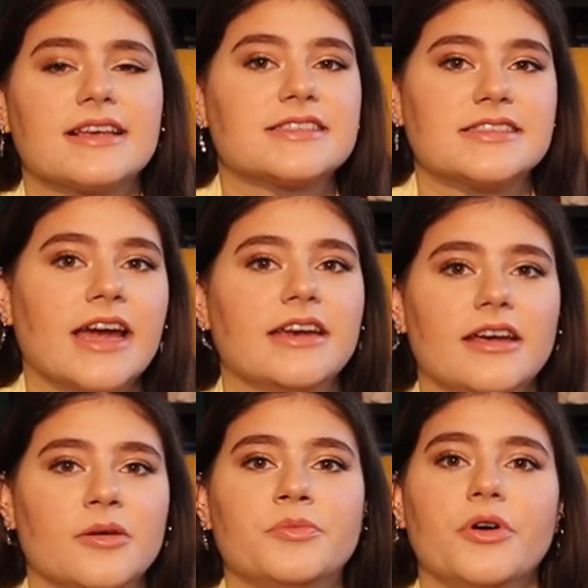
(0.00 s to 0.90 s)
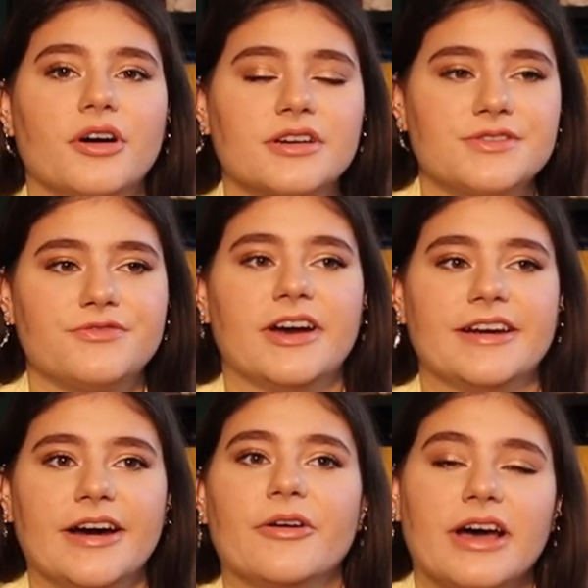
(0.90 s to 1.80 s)
exciting book to
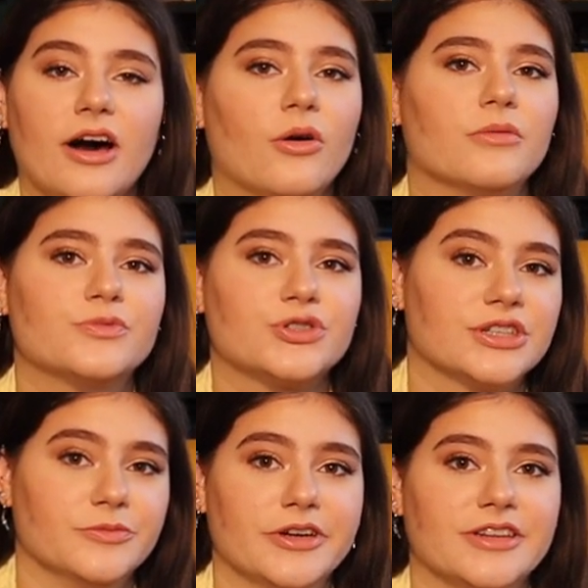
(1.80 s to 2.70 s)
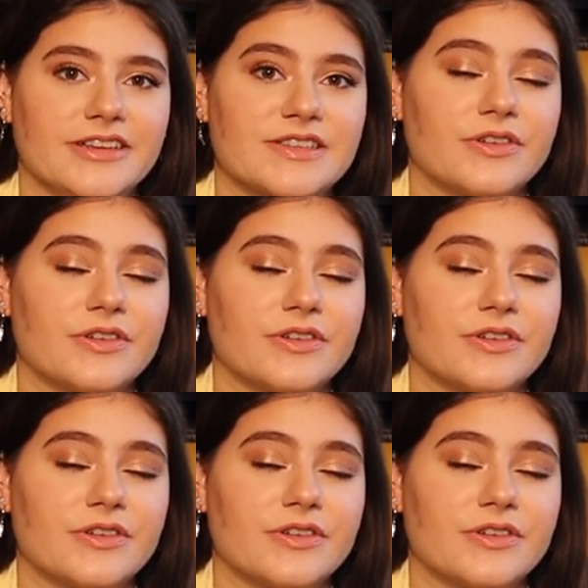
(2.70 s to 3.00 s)
find out how she committed these